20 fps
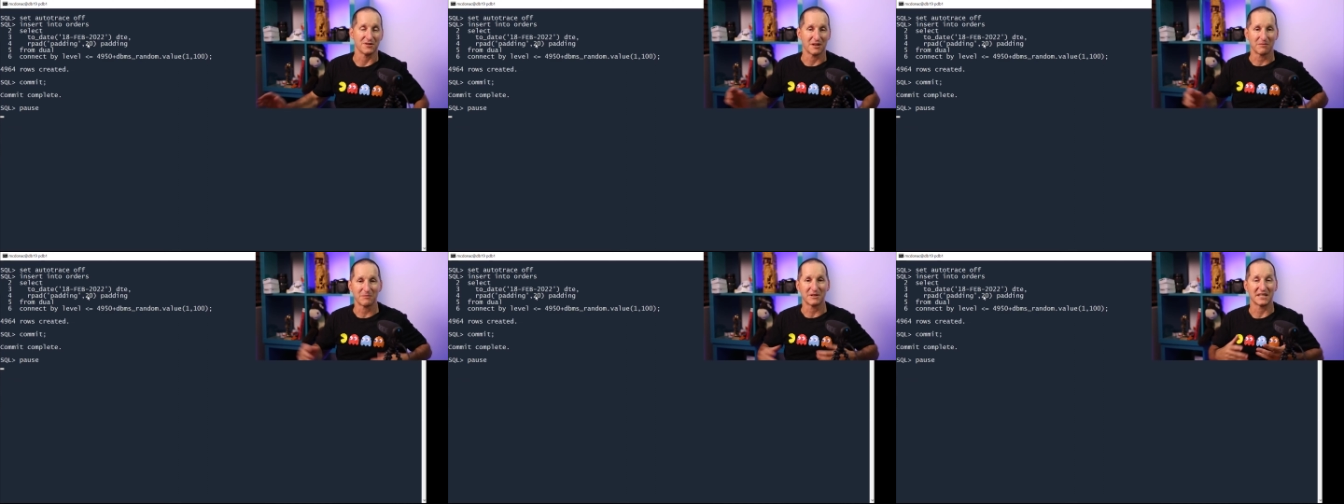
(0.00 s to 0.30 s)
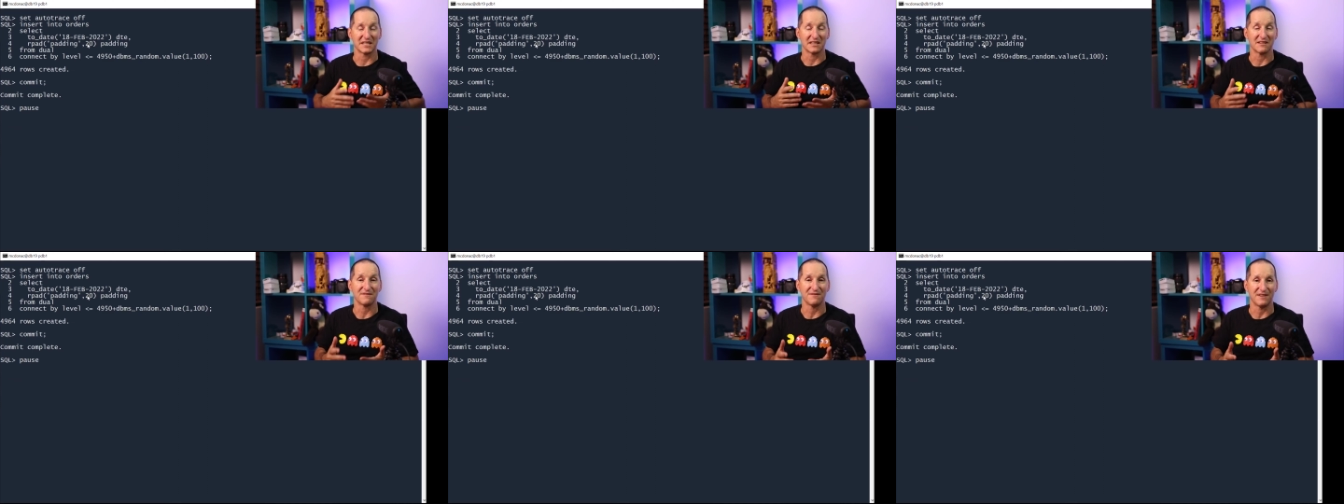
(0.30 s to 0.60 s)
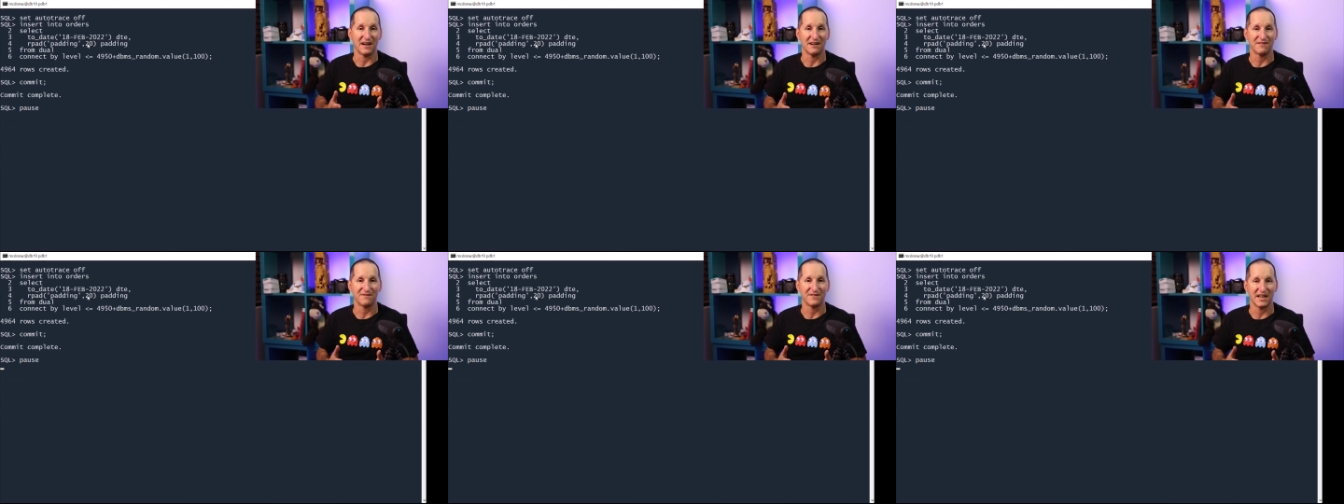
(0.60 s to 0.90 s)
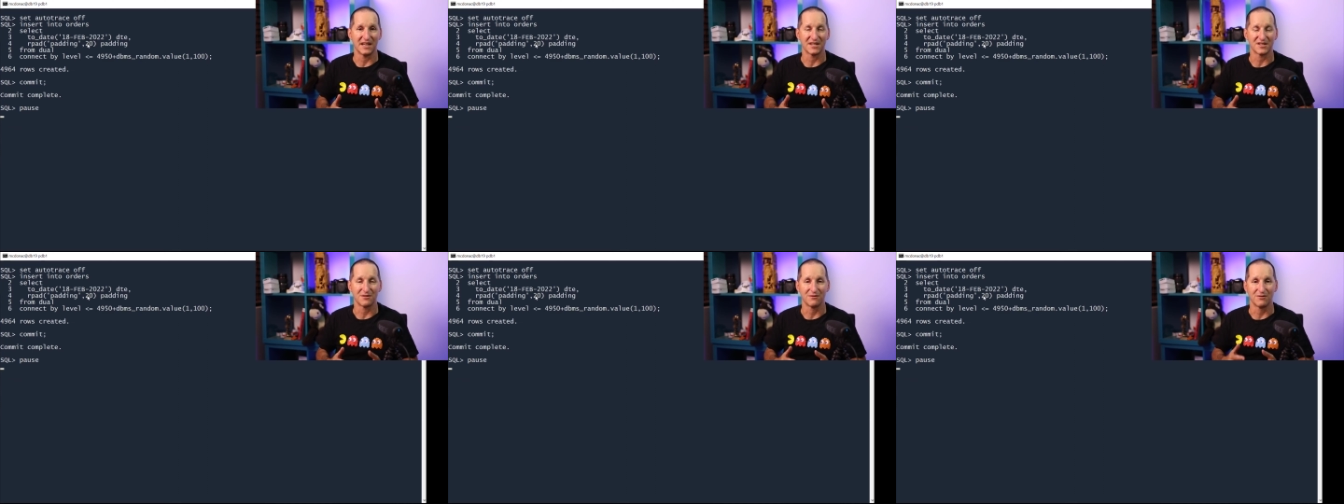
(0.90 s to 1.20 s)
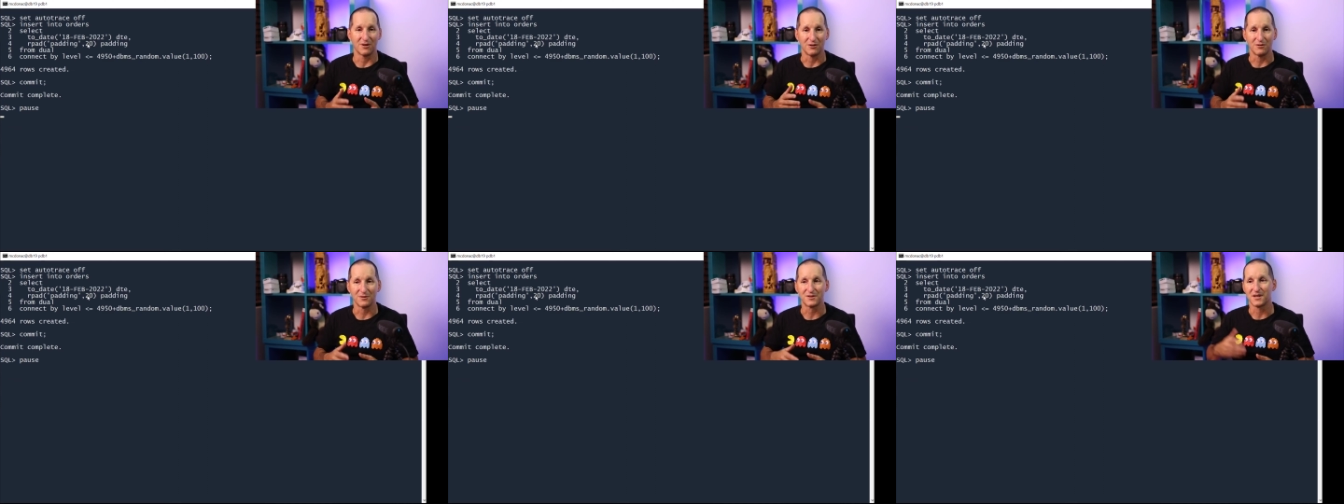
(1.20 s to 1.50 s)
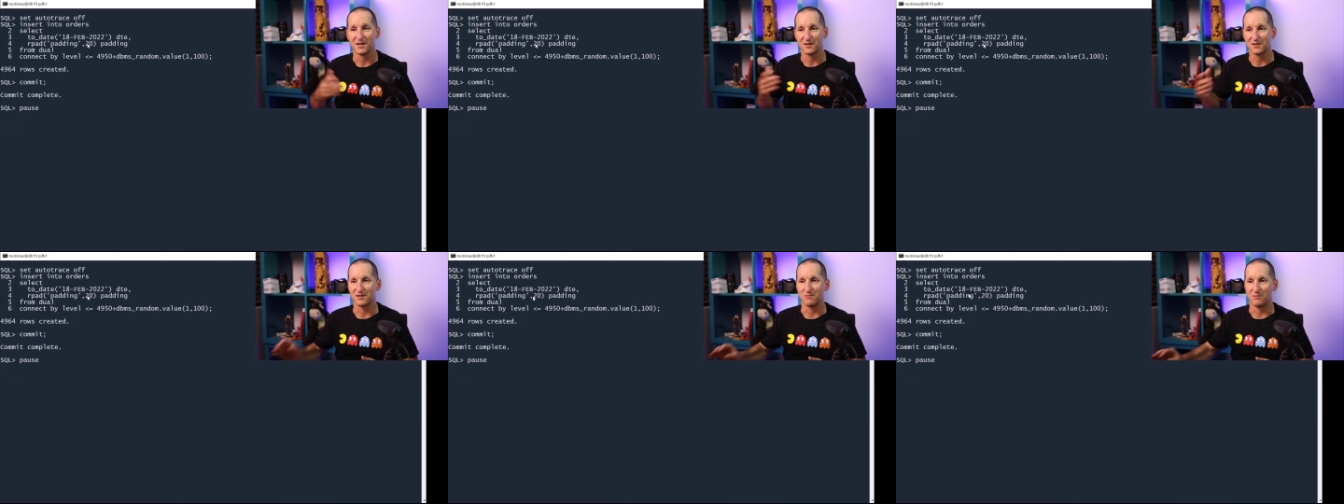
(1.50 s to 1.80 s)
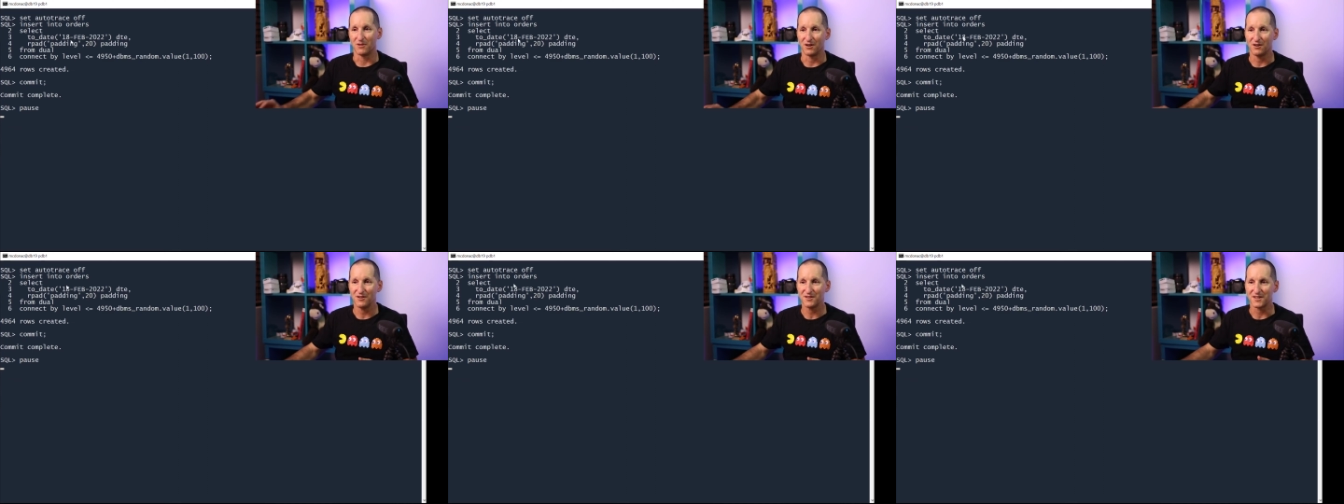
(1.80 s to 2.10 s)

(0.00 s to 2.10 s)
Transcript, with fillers: I'm going to get 5,000 rows tomorrow.